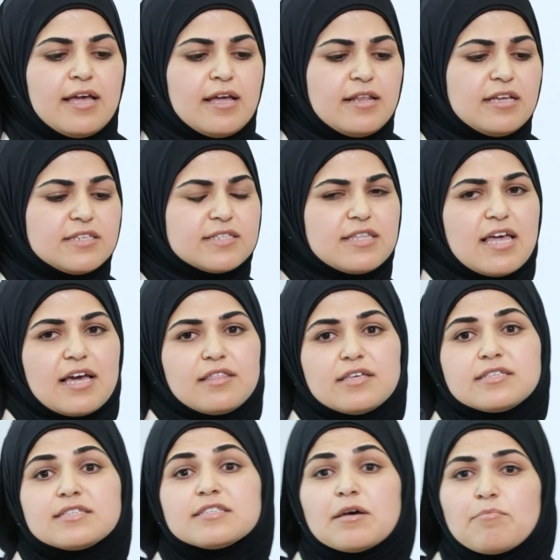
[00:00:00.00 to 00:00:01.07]
let's take
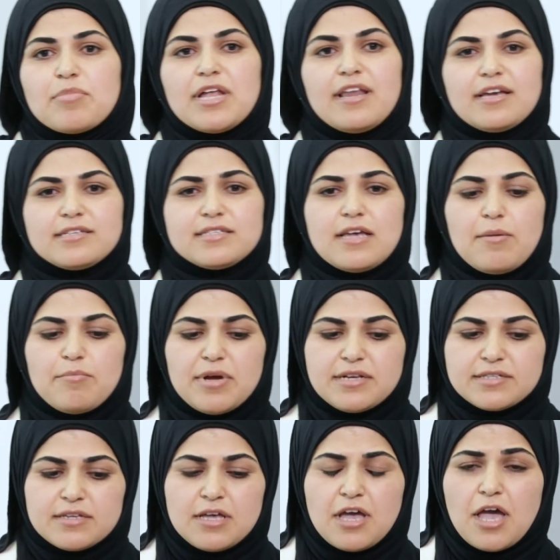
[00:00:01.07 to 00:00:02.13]
these simple examples.